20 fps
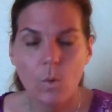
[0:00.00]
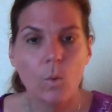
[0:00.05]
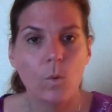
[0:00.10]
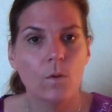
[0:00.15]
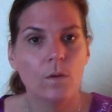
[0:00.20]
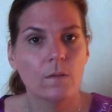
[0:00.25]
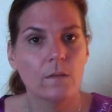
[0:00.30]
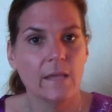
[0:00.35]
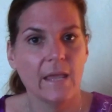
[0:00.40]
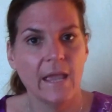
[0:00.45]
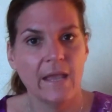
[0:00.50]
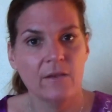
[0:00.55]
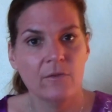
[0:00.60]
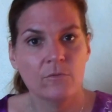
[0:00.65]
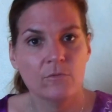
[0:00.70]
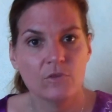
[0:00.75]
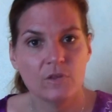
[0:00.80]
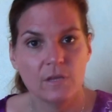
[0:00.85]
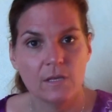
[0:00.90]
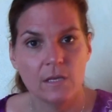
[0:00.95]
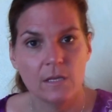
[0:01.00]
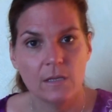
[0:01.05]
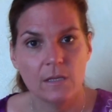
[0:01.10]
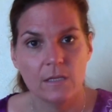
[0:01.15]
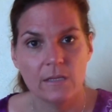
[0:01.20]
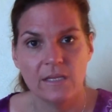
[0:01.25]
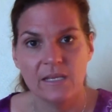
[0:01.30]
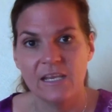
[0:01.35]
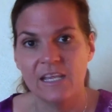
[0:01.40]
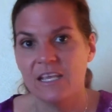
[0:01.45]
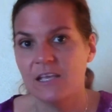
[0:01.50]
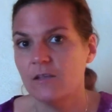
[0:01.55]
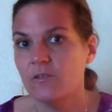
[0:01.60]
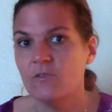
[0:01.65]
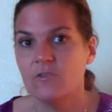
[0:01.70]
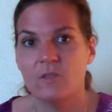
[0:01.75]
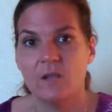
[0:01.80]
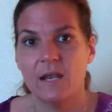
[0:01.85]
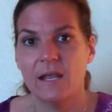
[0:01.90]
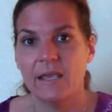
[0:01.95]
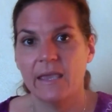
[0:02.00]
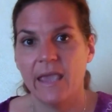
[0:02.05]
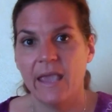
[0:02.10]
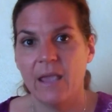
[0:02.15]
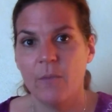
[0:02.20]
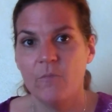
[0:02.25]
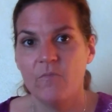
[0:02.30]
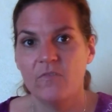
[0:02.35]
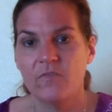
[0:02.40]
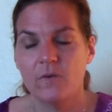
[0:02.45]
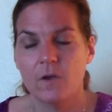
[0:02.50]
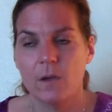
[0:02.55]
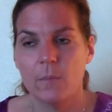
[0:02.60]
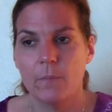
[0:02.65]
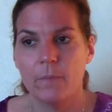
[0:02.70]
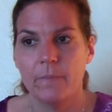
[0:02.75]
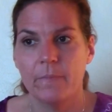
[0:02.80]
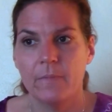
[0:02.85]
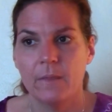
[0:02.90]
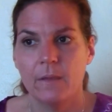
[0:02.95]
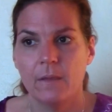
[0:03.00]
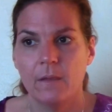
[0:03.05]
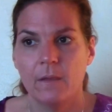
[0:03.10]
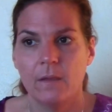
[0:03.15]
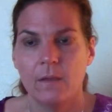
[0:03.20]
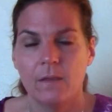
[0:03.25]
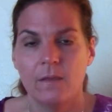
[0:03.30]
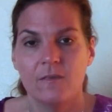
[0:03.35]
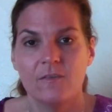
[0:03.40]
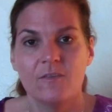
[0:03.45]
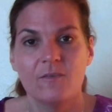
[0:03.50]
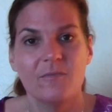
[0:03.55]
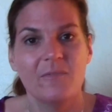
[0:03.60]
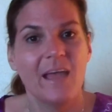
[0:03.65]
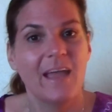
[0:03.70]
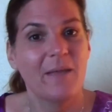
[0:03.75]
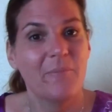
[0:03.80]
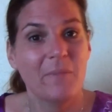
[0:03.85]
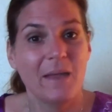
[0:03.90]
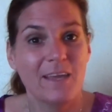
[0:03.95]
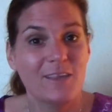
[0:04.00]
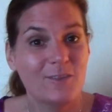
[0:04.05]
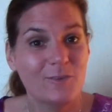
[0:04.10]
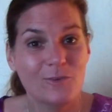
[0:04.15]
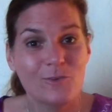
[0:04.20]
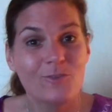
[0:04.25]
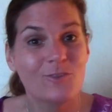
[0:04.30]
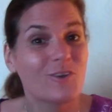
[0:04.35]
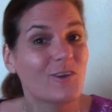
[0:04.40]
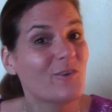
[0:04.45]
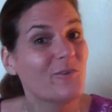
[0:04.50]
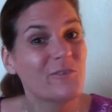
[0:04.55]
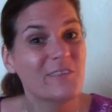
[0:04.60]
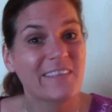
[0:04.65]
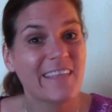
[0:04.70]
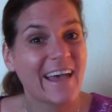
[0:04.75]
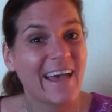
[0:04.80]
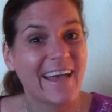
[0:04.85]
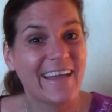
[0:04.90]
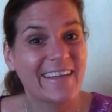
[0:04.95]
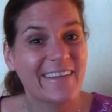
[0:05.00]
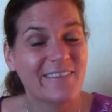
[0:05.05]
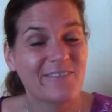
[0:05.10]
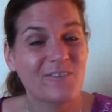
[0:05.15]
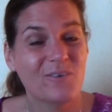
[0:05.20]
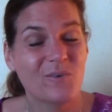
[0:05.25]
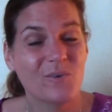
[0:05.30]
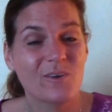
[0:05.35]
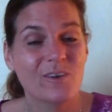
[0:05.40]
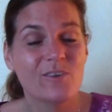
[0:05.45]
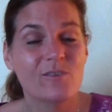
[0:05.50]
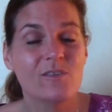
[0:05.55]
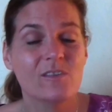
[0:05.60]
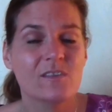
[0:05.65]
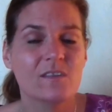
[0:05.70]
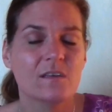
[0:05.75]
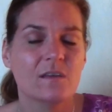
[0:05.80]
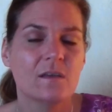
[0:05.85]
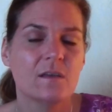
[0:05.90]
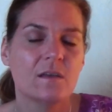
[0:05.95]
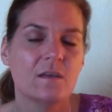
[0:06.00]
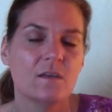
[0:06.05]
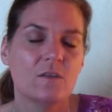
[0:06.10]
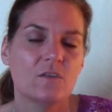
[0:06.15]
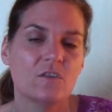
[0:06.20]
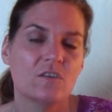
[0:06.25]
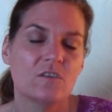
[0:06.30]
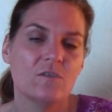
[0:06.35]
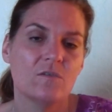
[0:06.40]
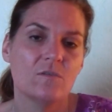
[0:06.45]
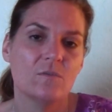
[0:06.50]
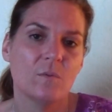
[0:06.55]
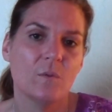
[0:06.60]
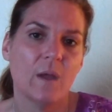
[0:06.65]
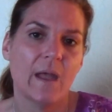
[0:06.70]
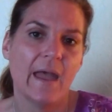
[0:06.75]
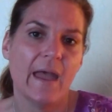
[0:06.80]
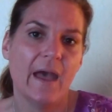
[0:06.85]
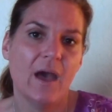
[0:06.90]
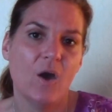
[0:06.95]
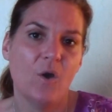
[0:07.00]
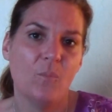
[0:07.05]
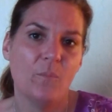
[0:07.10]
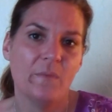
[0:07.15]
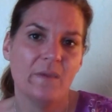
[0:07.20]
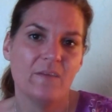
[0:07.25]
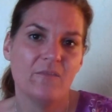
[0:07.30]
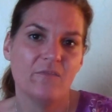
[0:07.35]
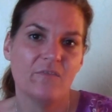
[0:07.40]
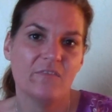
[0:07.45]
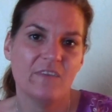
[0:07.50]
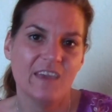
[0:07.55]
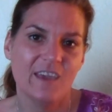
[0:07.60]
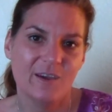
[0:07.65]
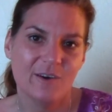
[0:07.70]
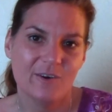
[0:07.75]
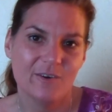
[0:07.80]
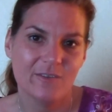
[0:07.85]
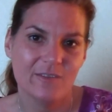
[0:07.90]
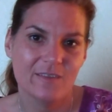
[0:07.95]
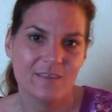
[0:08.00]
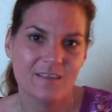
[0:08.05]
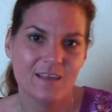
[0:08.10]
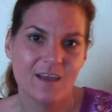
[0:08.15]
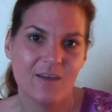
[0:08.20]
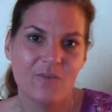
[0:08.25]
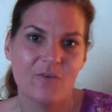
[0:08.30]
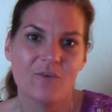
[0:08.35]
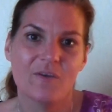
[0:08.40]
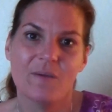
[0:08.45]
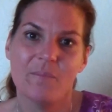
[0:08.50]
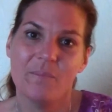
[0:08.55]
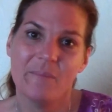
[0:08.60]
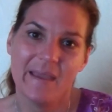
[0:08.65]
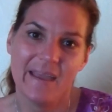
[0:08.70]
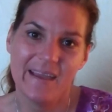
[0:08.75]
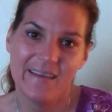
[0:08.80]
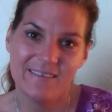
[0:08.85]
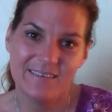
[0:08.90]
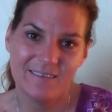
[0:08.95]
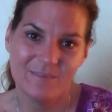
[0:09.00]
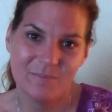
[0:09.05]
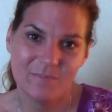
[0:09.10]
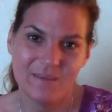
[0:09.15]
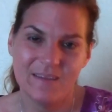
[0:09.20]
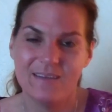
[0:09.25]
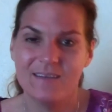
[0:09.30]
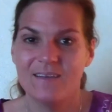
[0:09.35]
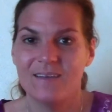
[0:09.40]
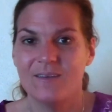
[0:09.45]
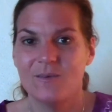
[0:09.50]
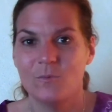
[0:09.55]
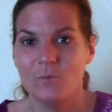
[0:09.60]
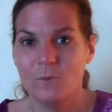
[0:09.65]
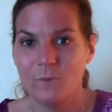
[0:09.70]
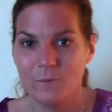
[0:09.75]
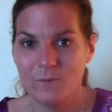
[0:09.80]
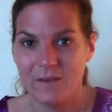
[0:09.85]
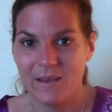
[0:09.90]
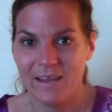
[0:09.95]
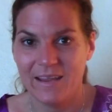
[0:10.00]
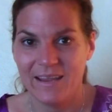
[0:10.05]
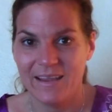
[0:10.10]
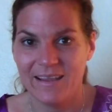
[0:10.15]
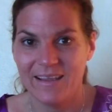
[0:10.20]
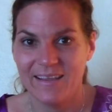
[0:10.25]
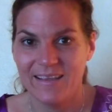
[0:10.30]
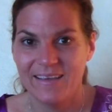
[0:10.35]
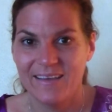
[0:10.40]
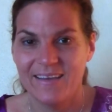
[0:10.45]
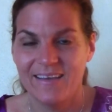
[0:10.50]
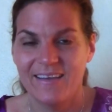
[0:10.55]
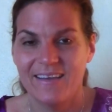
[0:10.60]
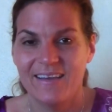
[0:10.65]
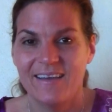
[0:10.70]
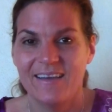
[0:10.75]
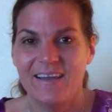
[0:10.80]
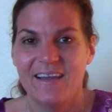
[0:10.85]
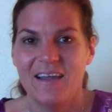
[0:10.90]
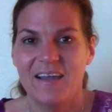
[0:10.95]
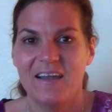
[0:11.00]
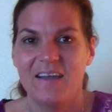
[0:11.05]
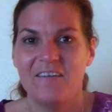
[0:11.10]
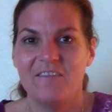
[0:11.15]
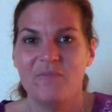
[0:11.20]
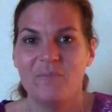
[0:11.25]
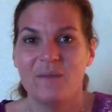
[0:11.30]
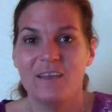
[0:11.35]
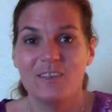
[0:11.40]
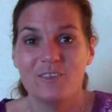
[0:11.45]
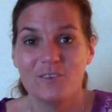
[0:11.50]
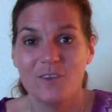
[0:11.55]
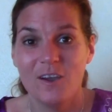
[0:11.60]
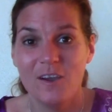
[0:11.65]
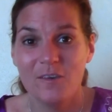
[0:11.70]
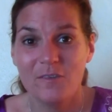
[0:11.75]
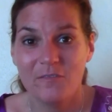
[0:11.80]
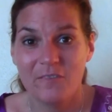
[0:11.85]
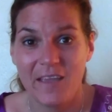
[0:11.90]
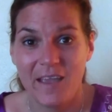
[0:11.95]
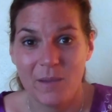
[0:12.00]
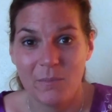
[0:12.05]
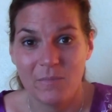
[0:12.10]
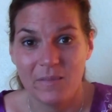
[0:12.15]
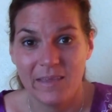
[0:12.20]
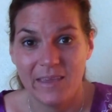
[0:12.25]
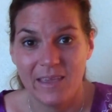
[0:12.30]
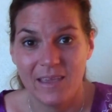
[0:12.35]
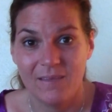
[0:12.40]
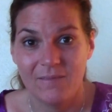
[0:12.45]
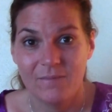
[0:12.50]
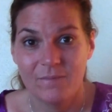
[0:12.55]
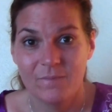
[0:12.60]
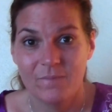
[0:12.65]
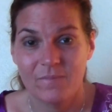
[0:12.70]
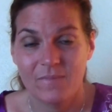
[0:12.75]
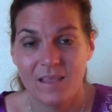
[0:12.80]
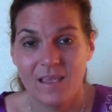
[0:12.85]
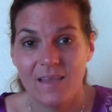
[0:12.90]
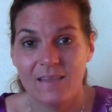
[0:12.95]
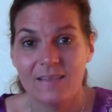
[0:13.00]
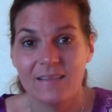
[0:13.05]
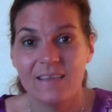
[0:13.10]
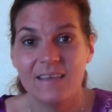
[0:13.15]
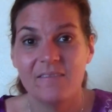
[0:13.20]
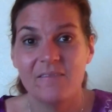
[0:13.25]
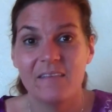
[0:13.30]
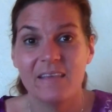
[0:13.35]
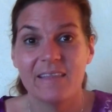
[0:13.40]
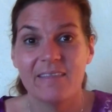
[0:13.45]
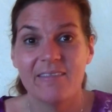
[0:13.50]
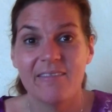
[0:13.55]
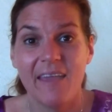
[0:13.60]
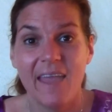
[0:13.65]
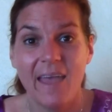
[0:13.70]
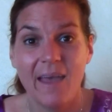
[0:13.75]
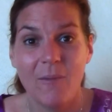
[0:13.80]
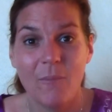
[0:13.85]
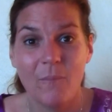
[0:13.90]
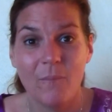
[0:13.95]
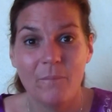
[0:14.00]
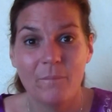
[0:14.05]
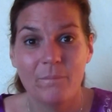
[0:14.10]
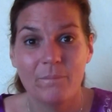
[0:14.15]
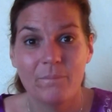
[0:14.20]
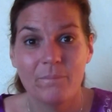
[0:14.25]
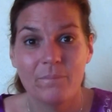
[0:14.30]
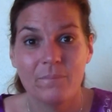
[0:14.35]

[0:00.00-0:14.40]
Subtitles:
or the energy, the lineage that I came from. So that my soul chose that, of course, to help me feel this other abandonment wounding of my star family and leaving them.